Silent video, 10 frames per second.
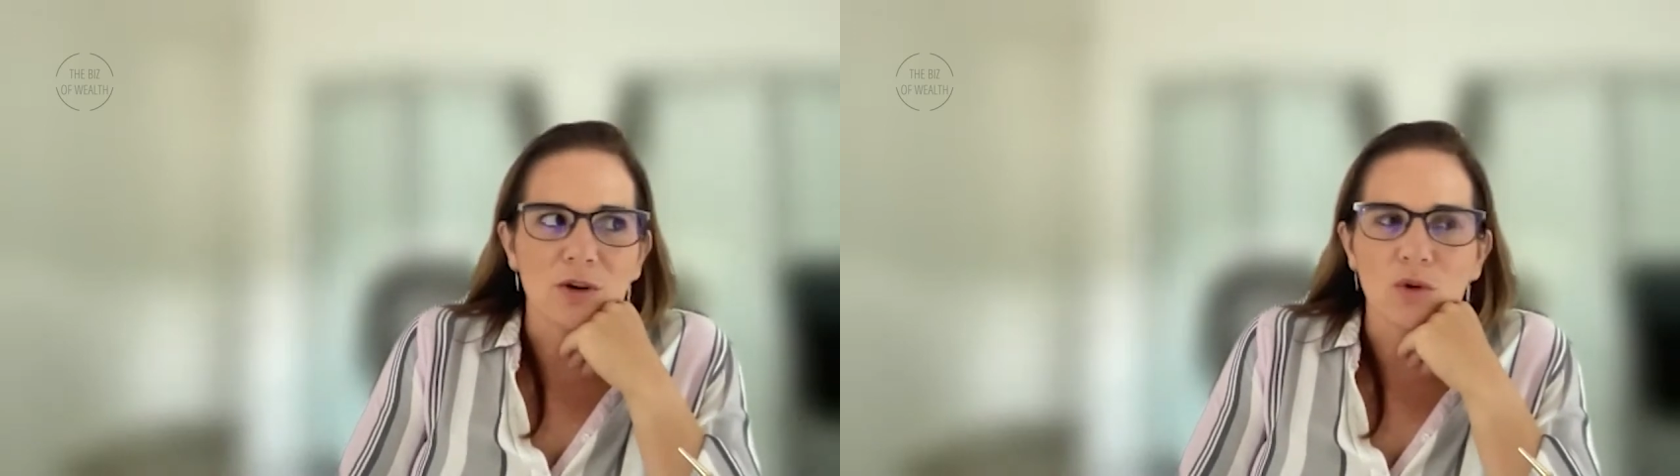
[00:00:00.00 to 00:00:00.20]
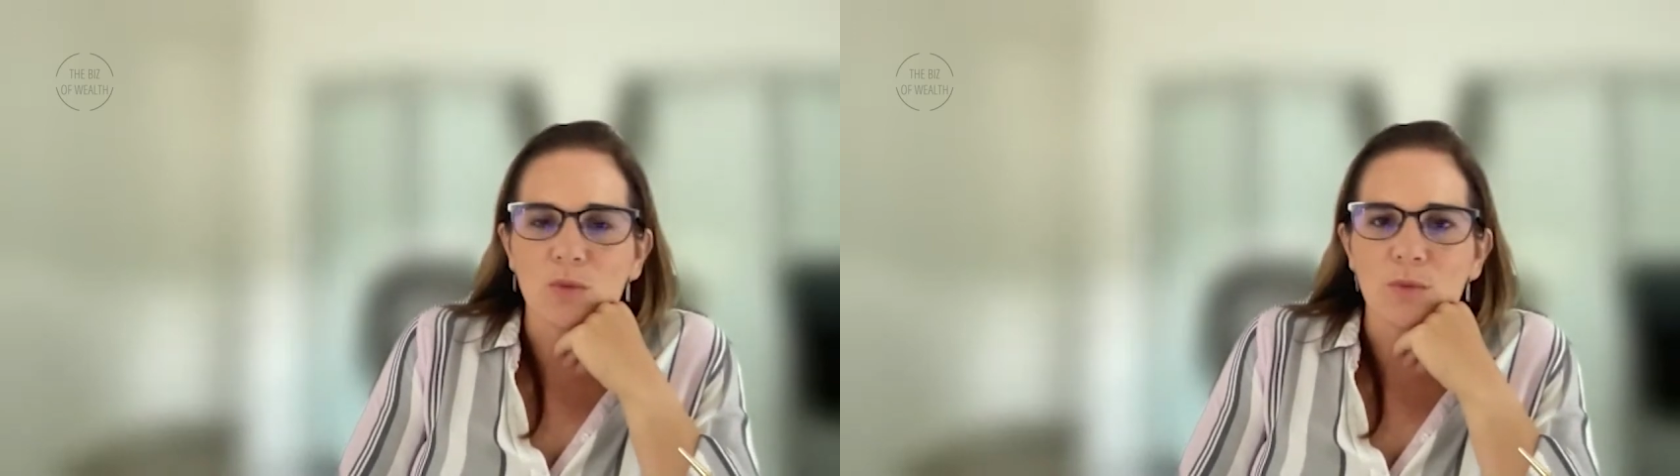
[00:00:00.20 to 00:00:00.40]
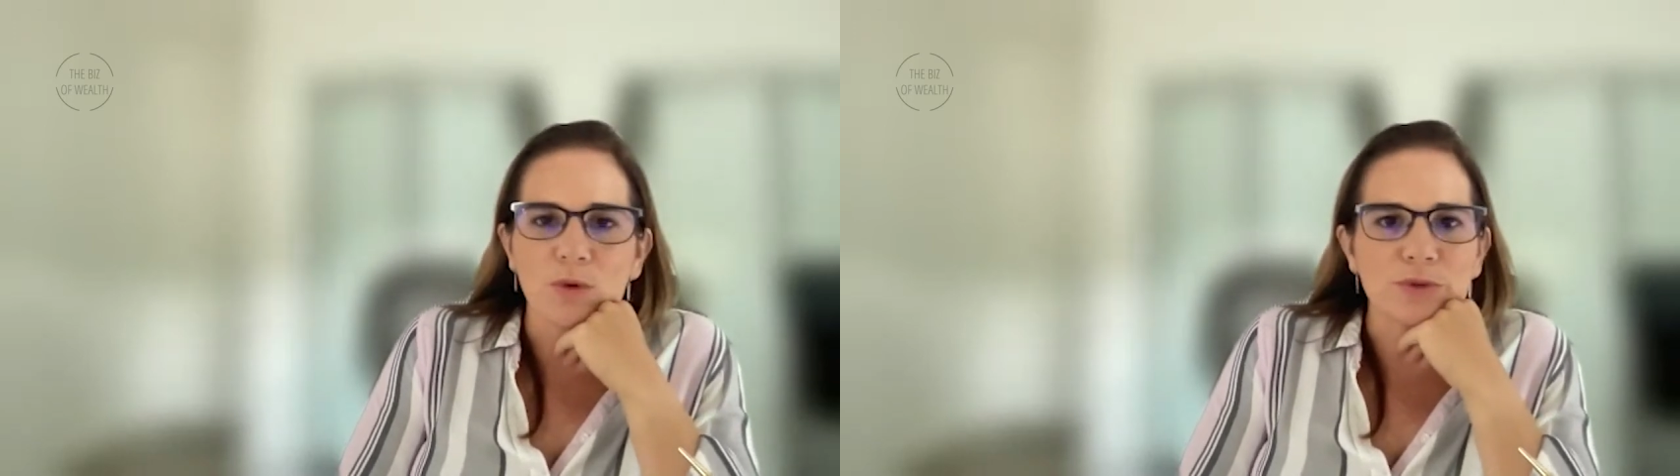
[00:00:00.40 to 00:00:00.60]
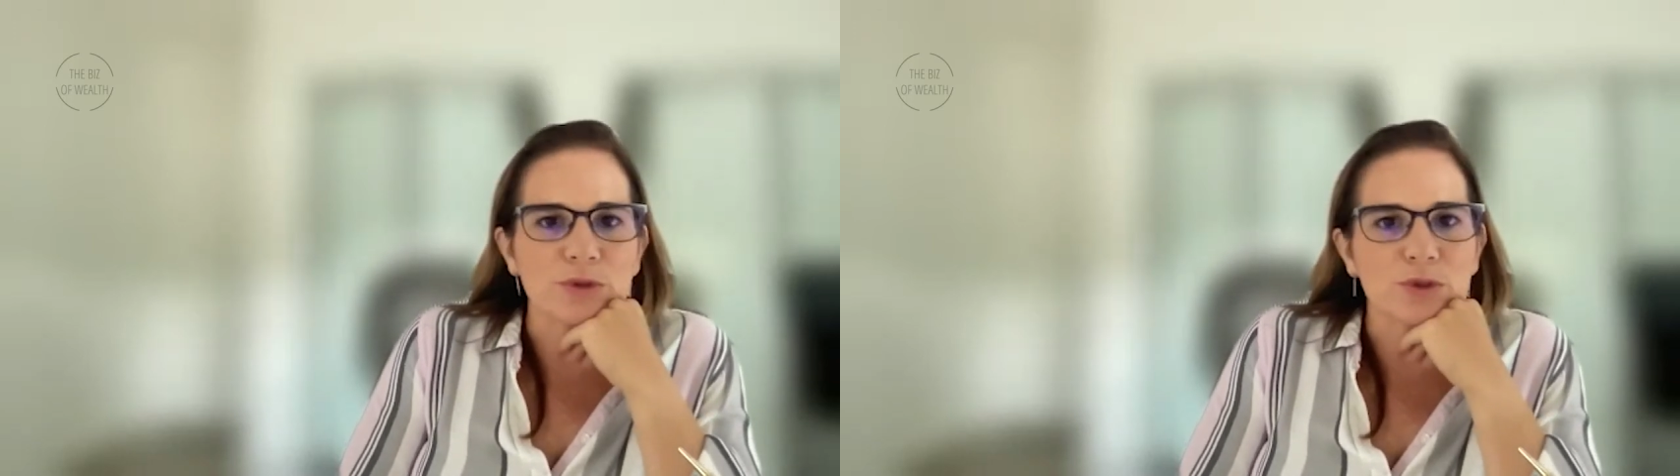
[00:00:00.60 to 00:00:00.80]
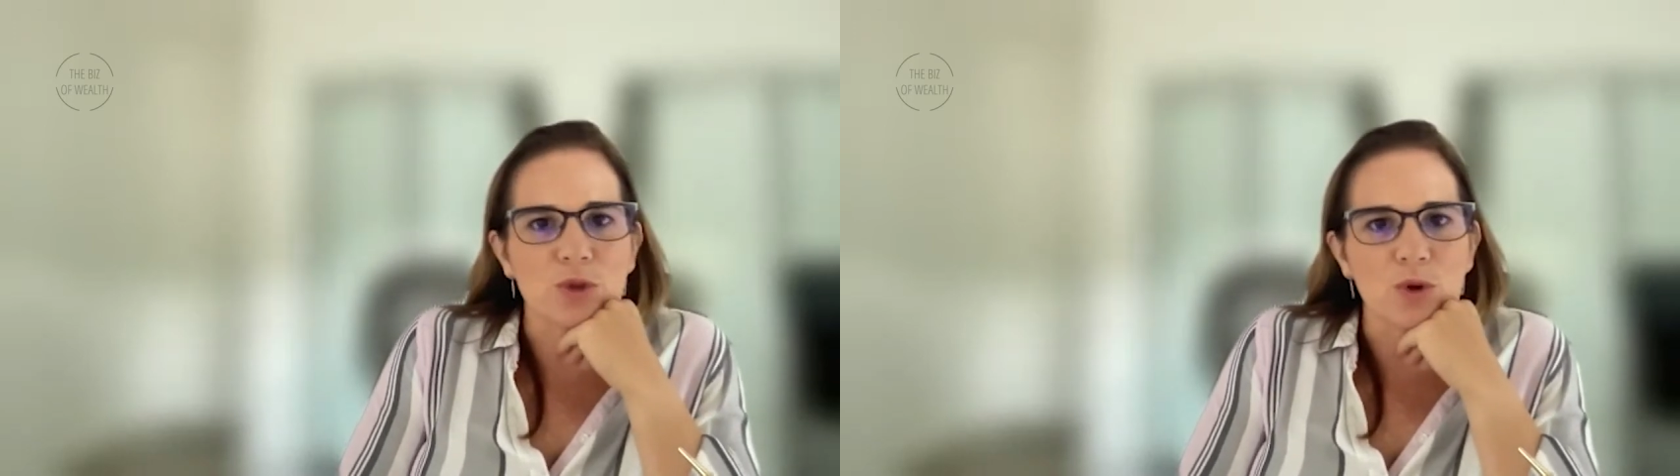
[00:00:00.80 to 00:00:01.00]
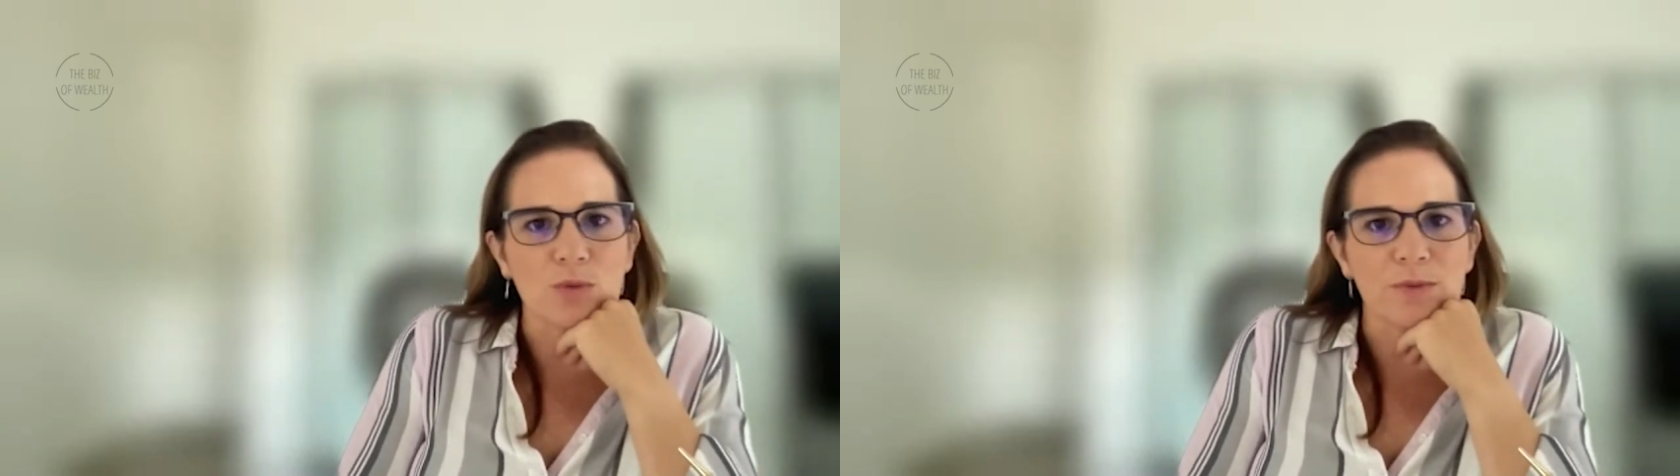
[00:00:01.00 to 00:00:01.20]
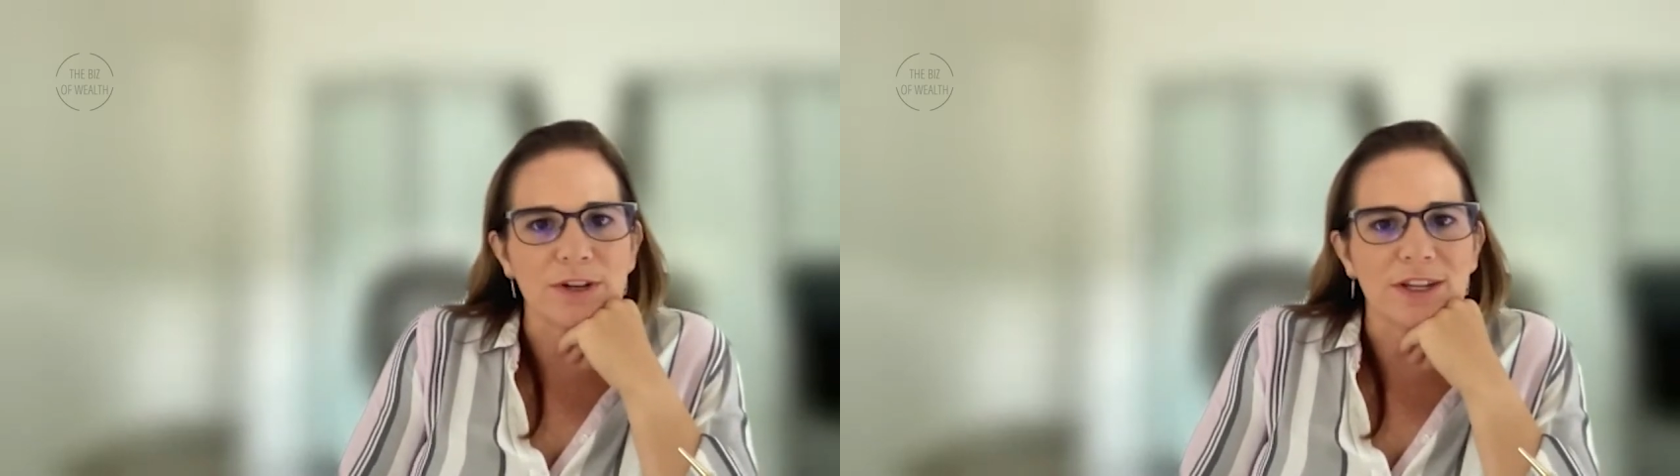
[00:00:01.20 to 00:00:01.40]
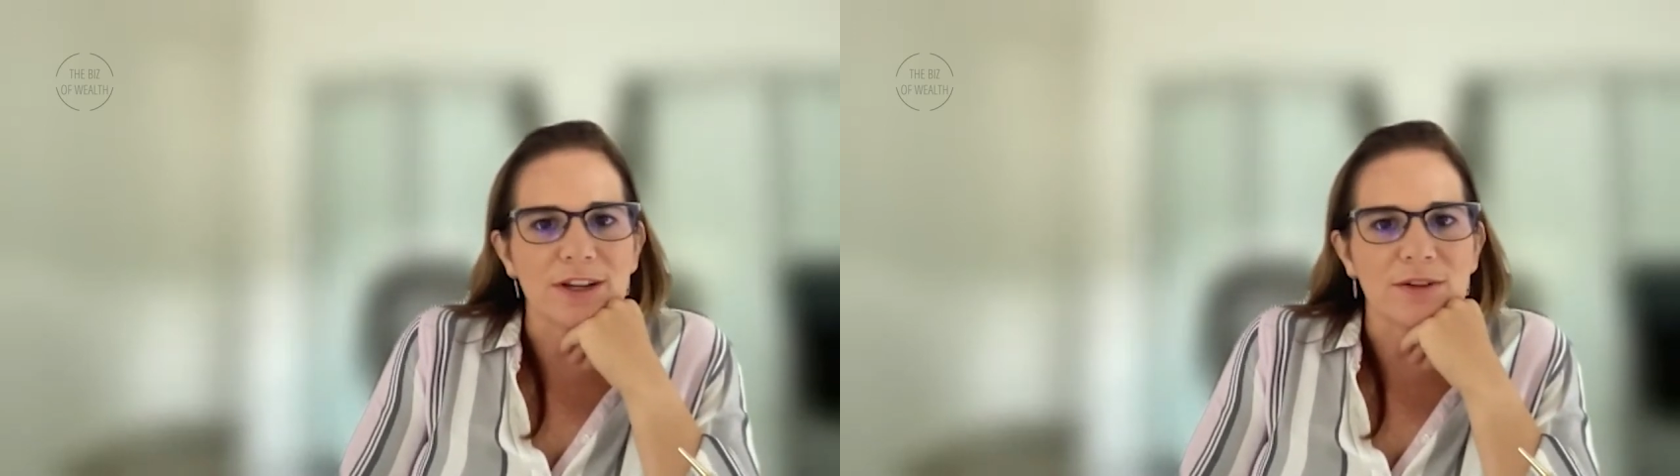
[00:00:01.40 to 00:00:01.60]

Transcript: almost nobody